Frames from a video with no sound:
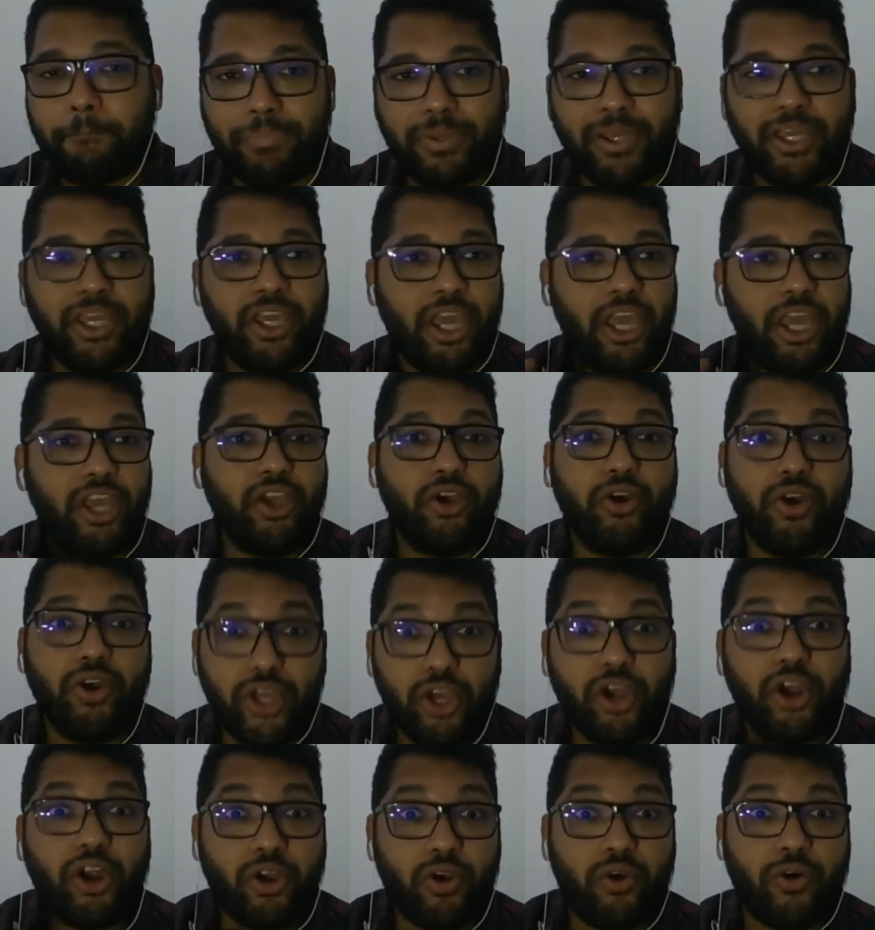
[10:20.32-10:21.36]

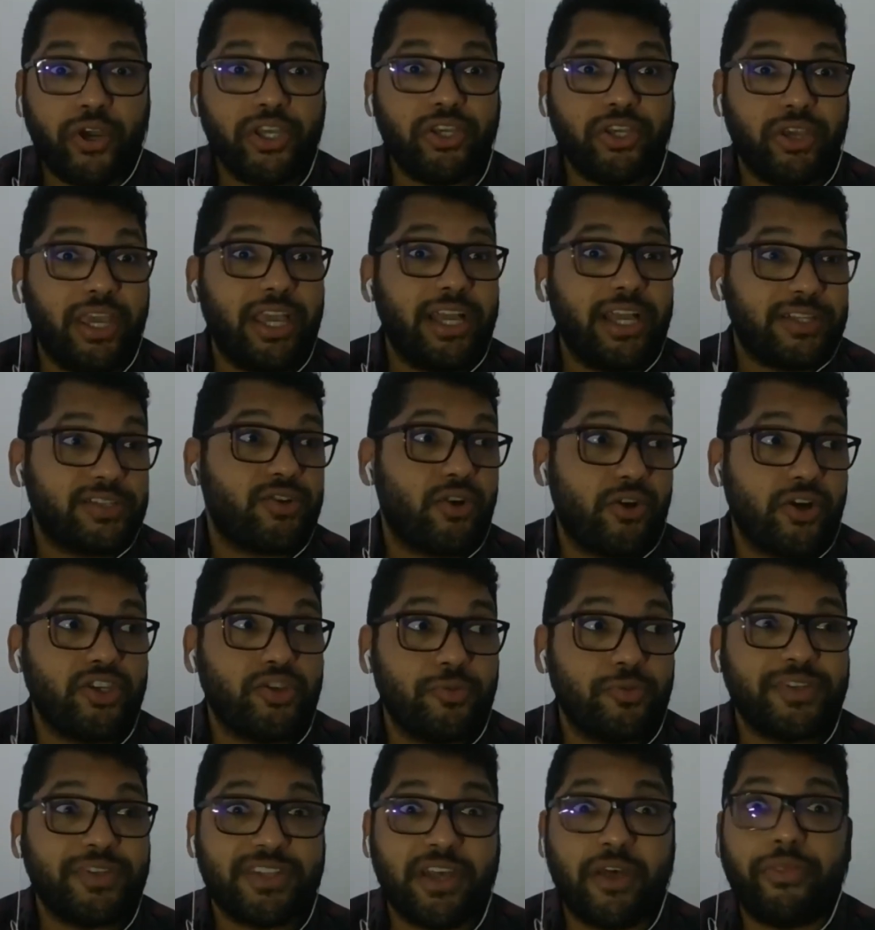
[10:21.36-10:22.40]
It's going to
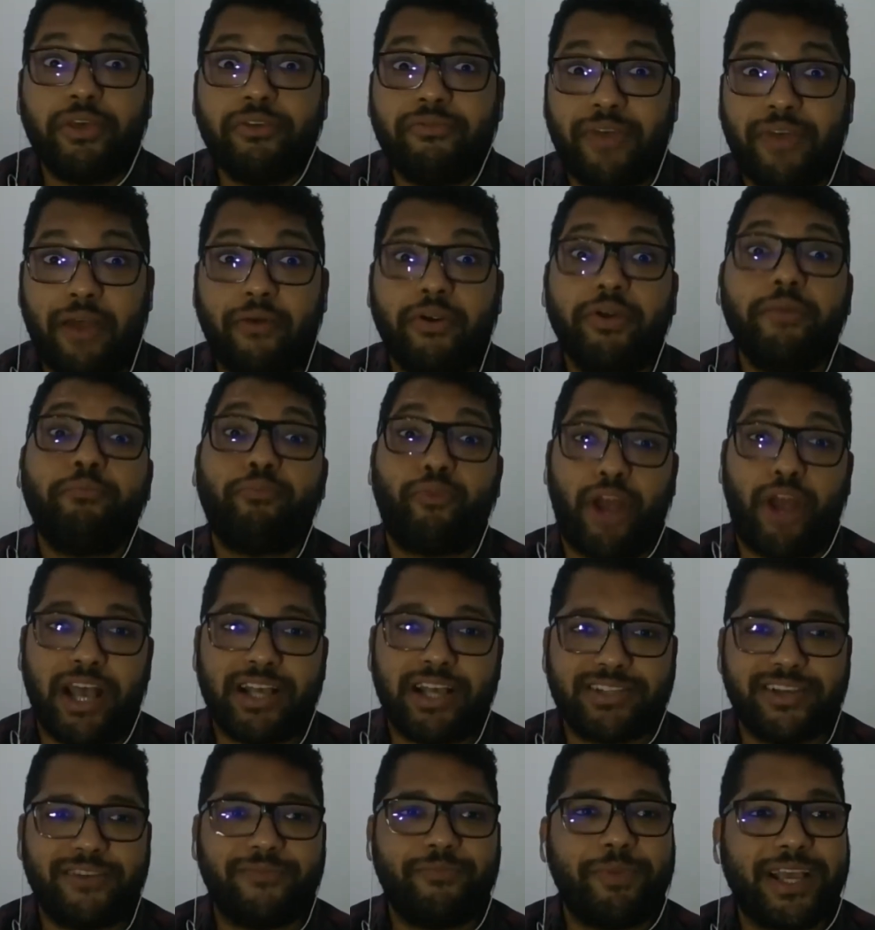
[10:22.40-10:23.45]
be something very
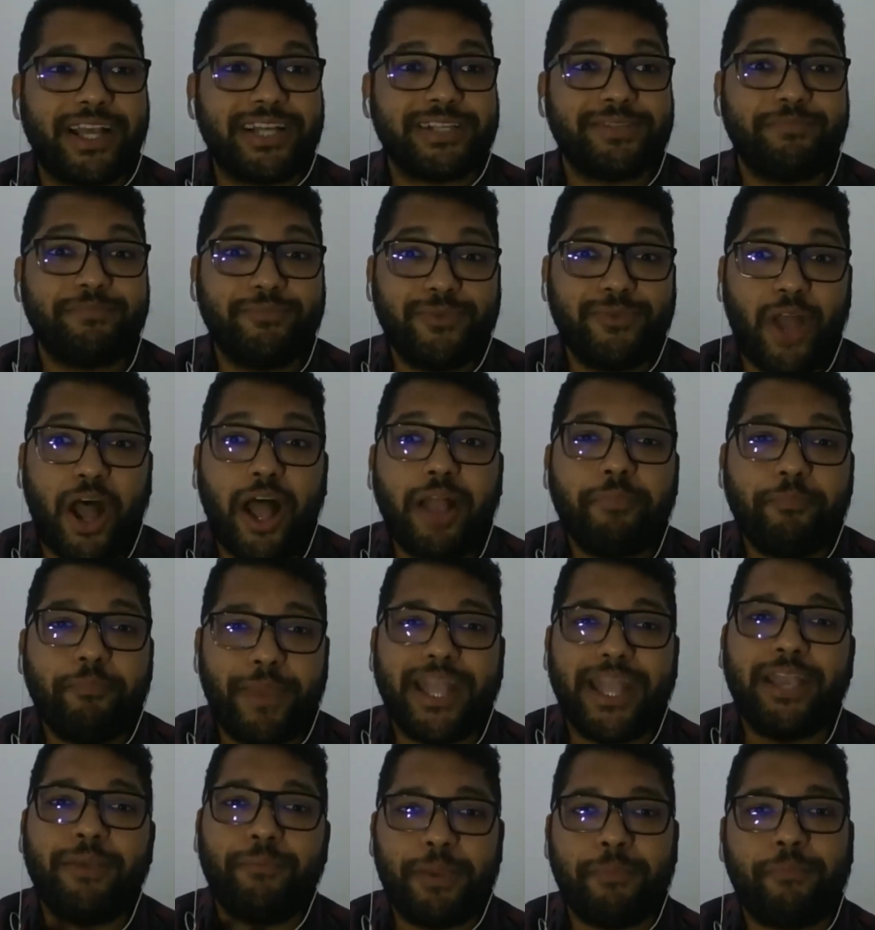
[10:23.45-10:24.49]
impressive because not
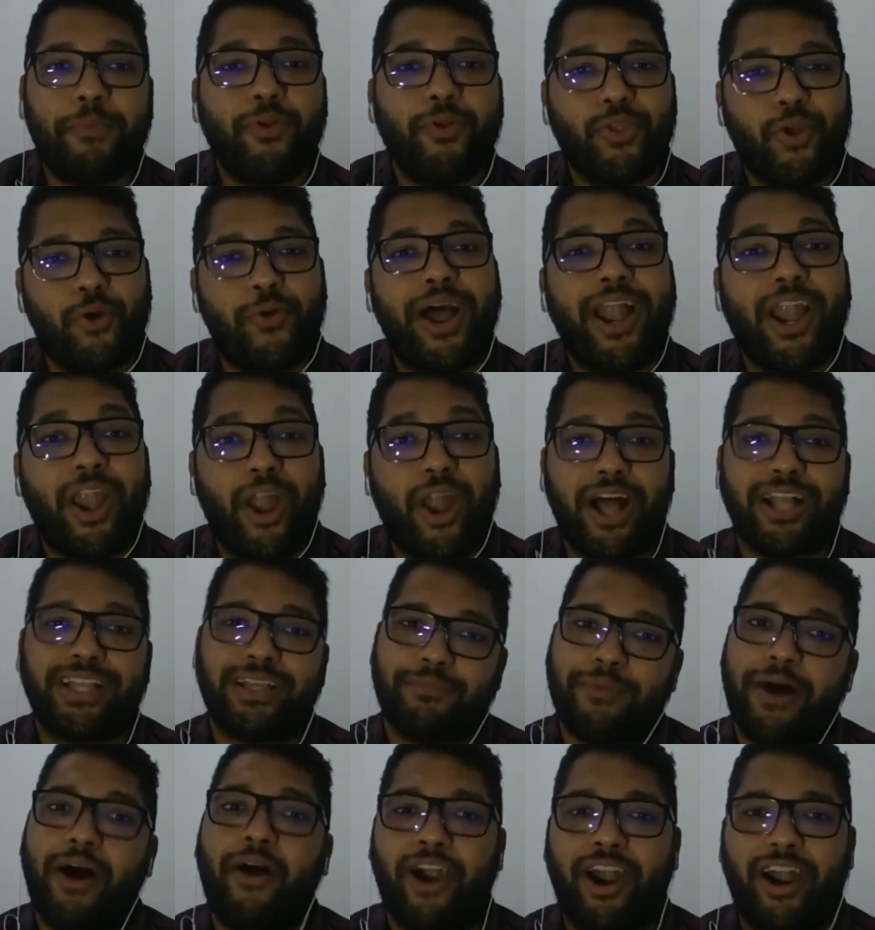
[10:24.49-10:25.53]
many people know a lot
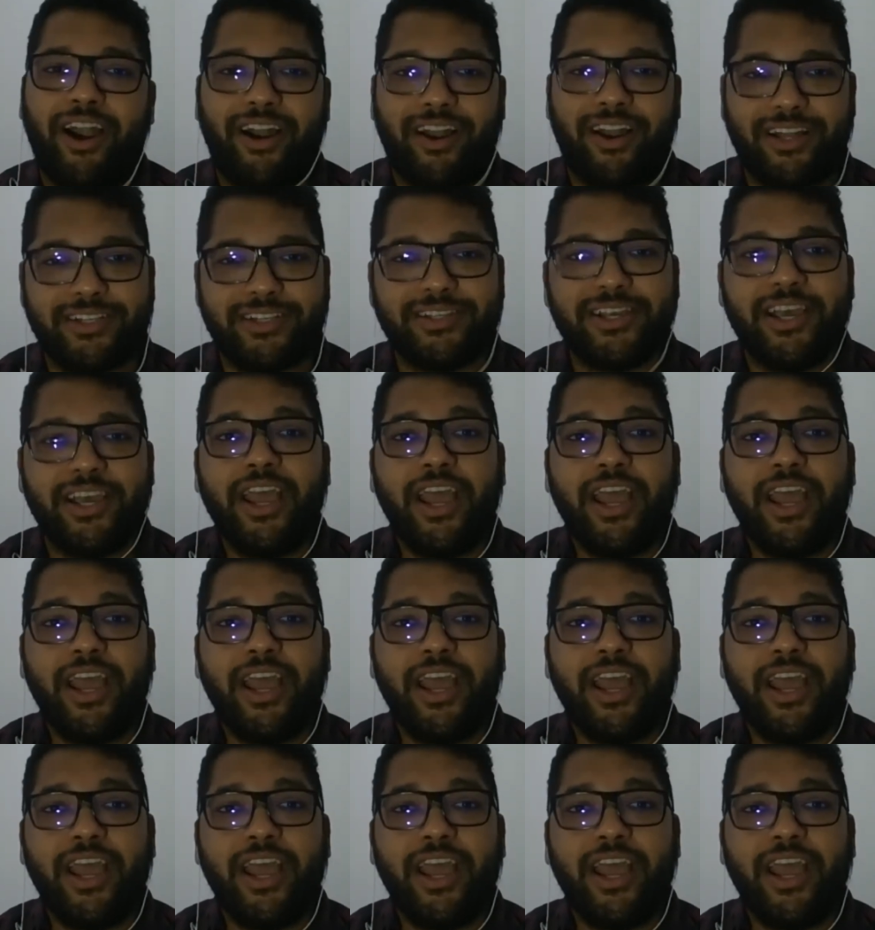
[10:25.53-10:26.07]
about Ireland.